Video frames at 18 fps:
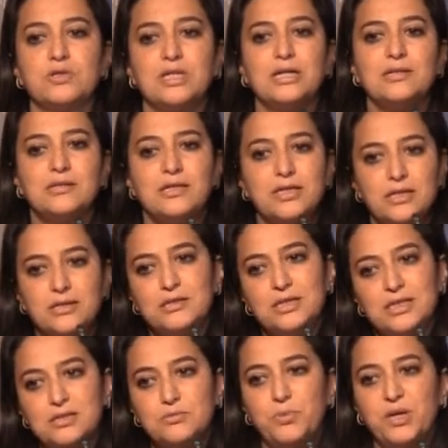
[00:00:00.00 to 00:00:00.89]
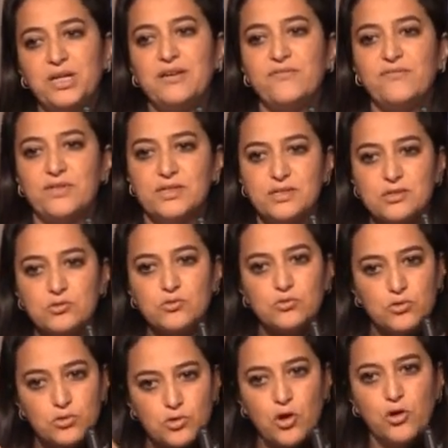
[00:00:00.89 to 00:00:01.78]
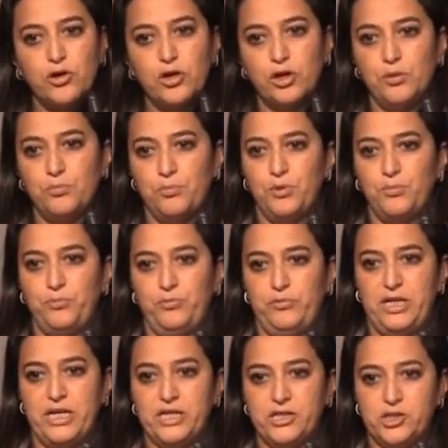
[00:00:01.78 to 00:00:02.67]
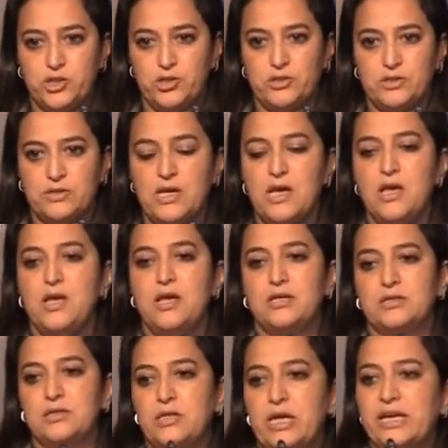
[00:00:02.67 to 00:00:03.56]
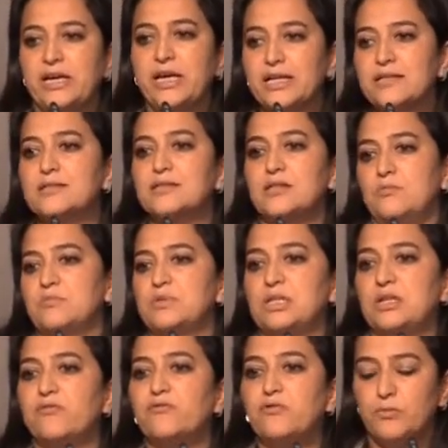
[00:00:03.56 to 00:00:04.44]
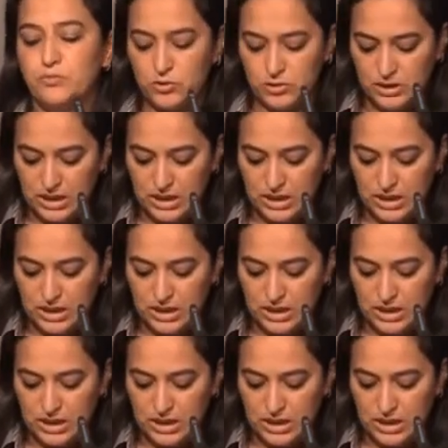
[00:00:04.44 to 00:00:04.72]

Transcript: that it benefits to local populations. They get something from the